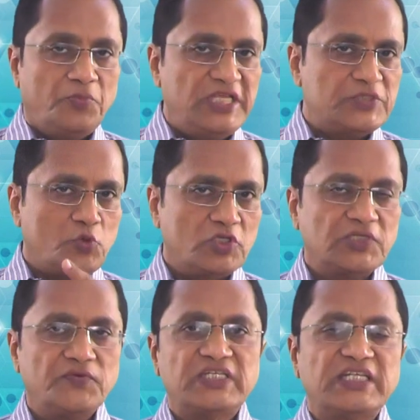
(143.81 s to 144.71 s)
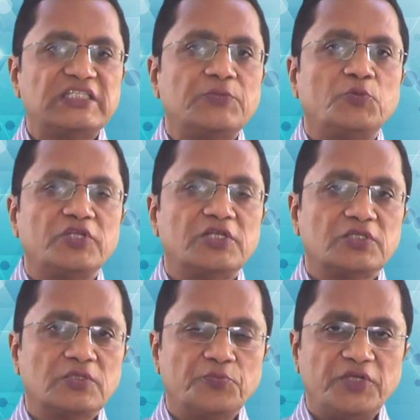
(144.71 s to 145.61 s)
Please watch our
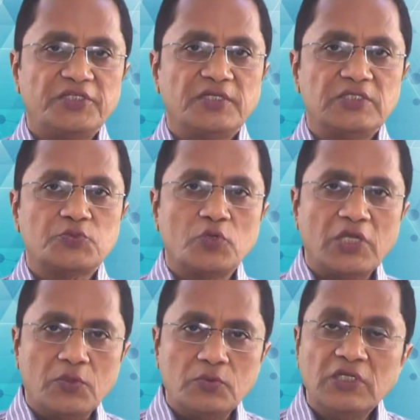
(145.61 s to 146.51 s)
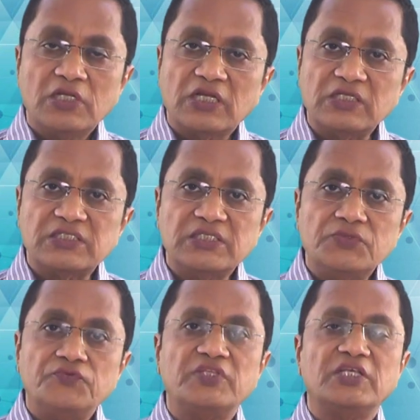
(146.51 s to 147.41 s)
testimonials of the patients who have
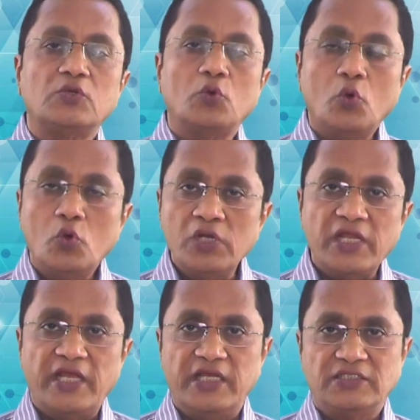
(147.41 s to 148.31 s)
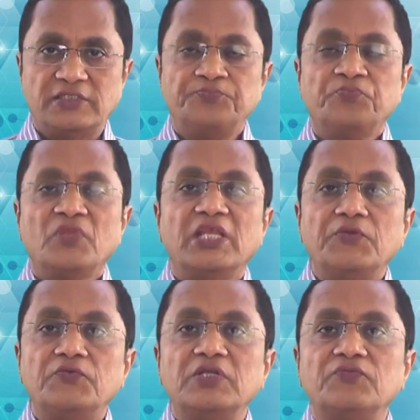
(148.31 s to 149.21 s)
conceived with their own eggs,
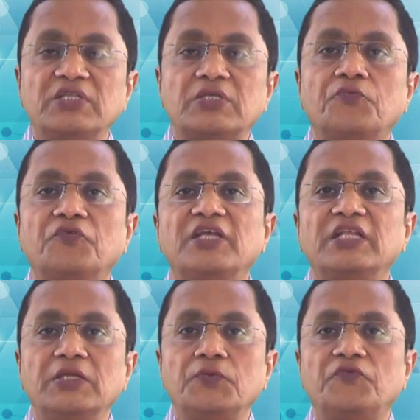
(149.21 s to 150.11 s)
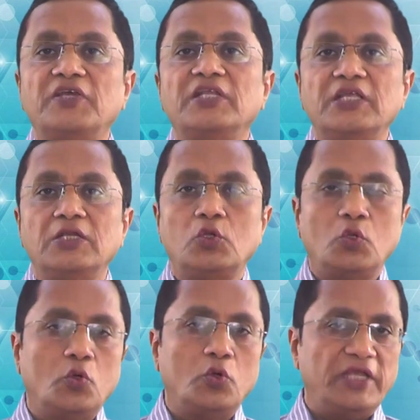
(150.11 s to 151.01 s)
even with very, very
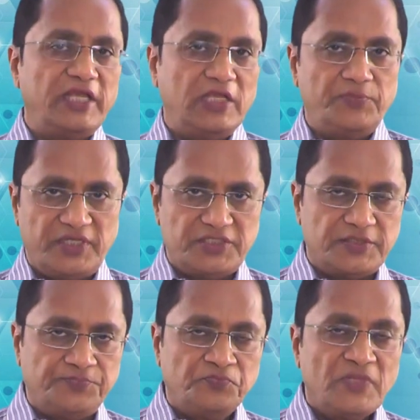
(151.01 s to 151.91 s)
low AMH.